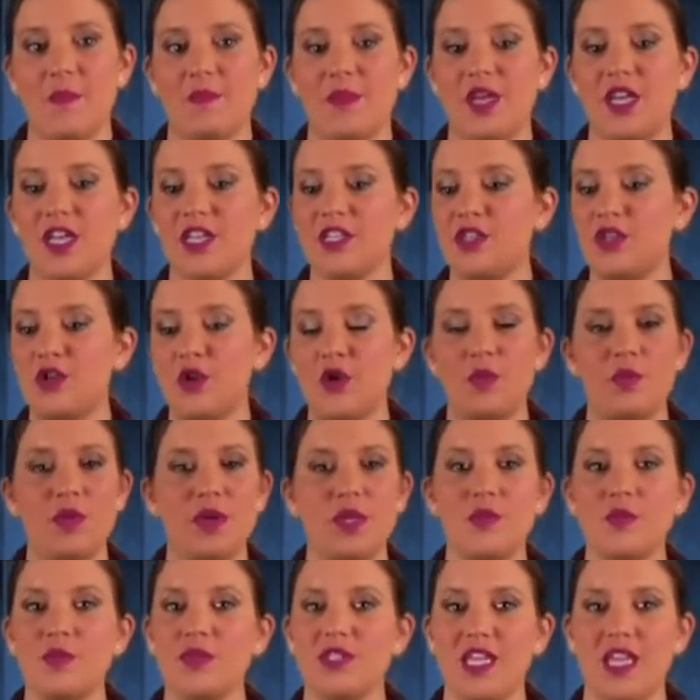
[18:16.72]
Because
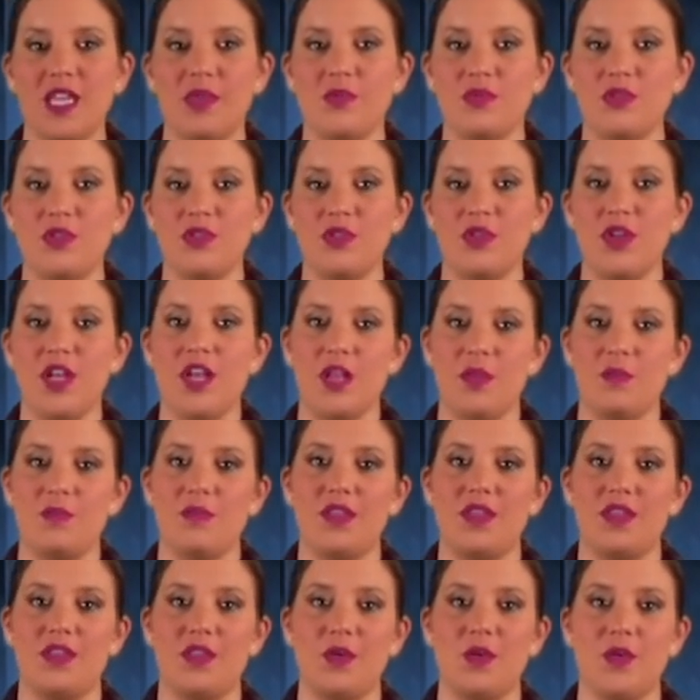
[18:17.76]
nobody was able to help
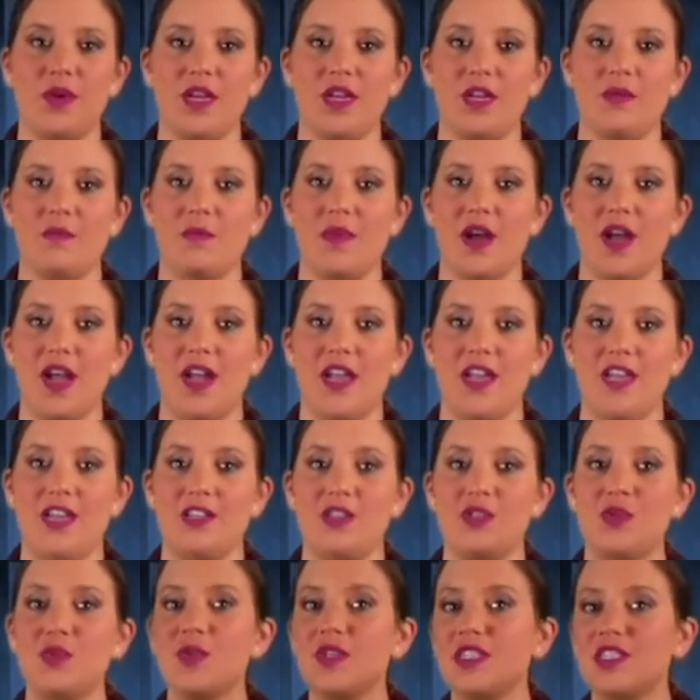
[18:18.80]
me through it.
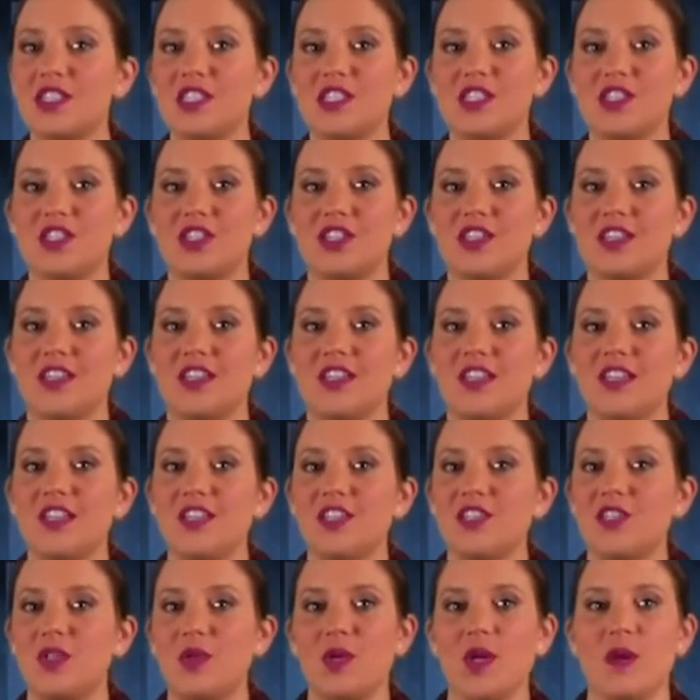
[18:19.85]
My twin sister,
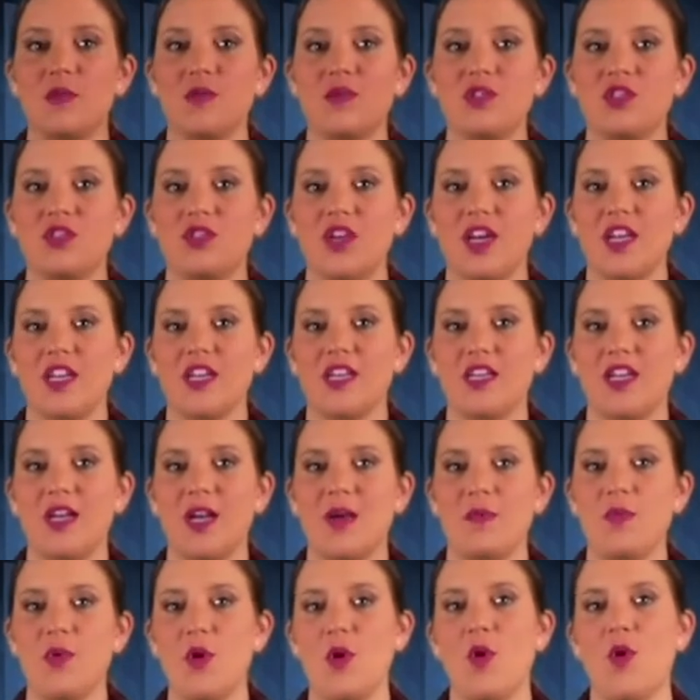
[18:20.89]
she would always try to
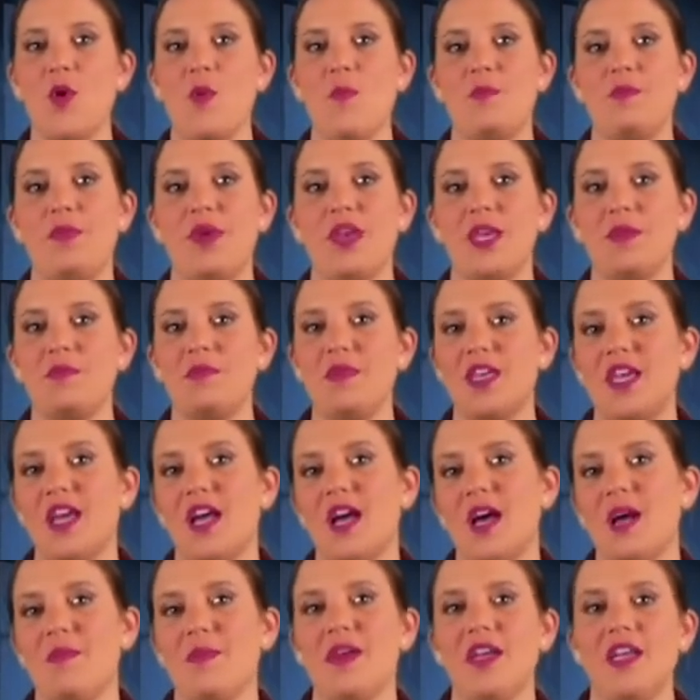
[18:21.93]
come home, pick me
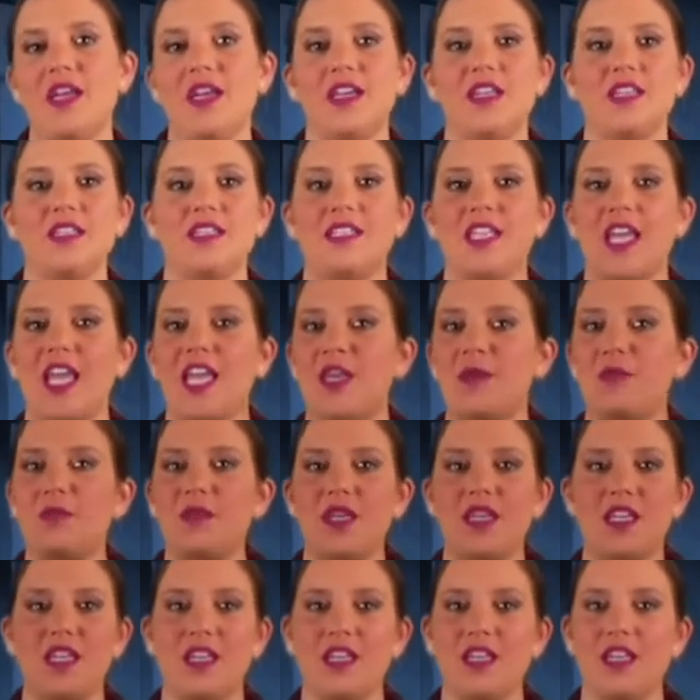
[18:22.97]
up, take
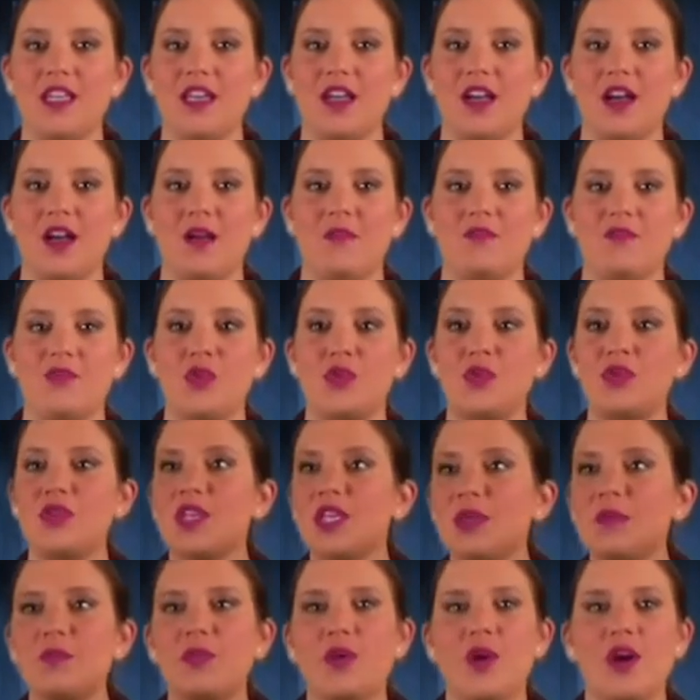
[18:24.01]
me to
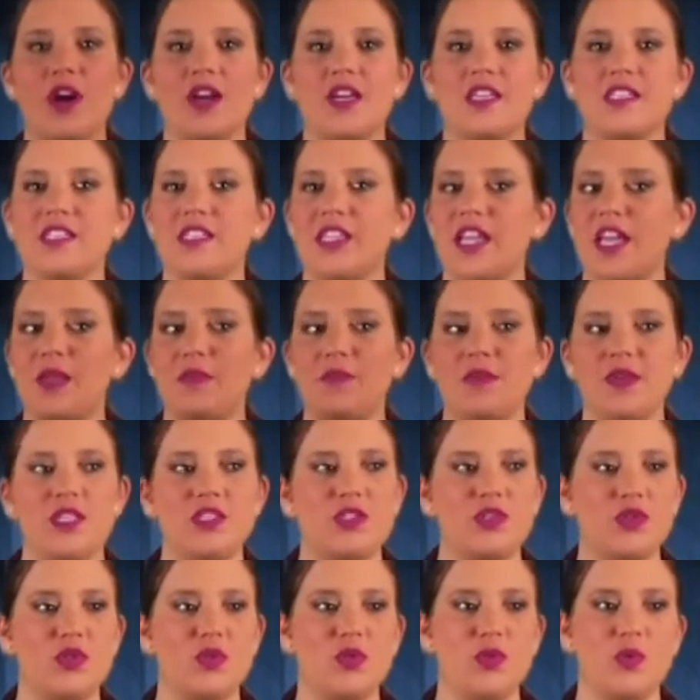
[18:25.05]
theme parks, take me
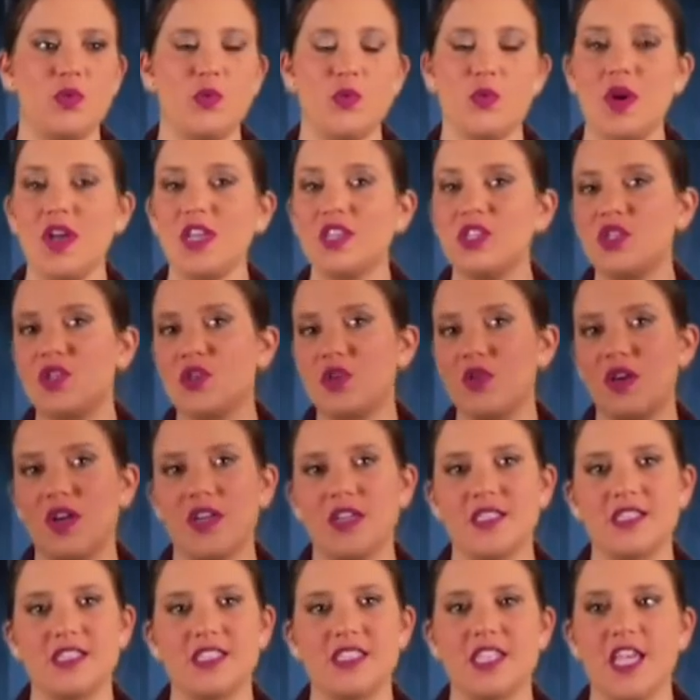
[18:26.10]
to
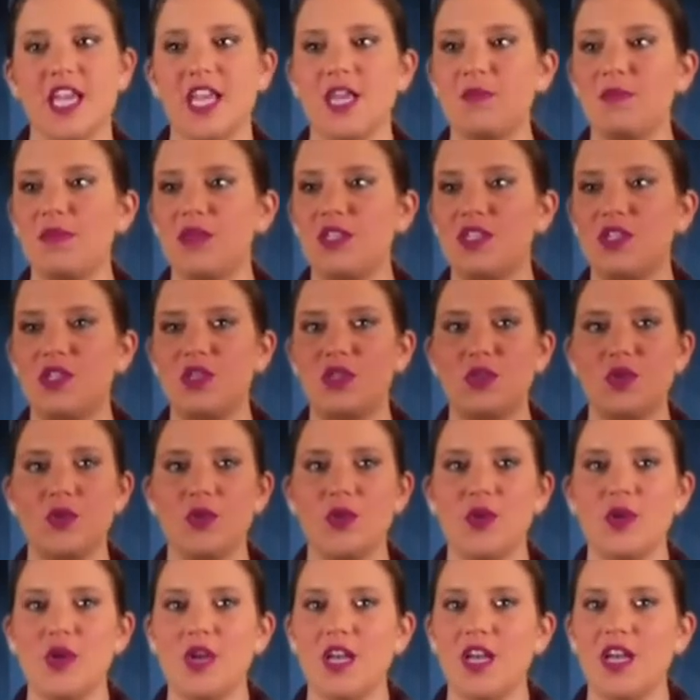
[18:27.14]
restaurants, take me
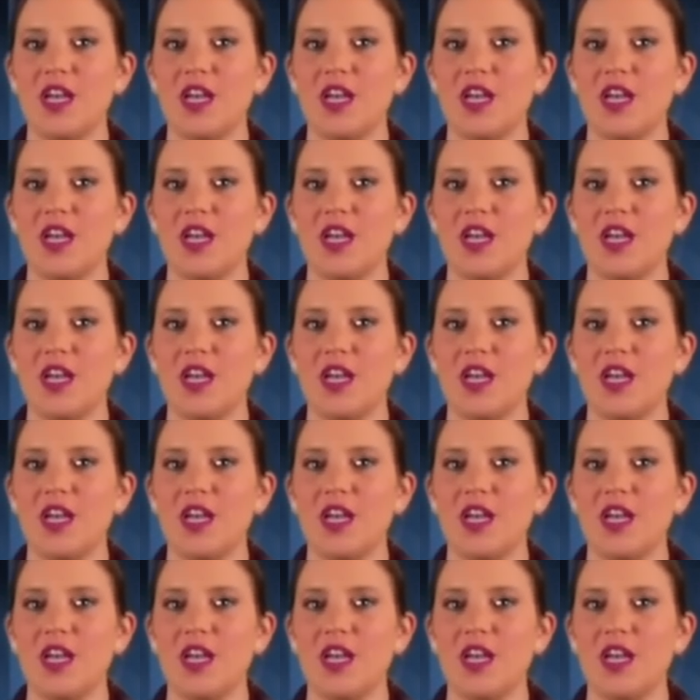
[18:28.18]
to,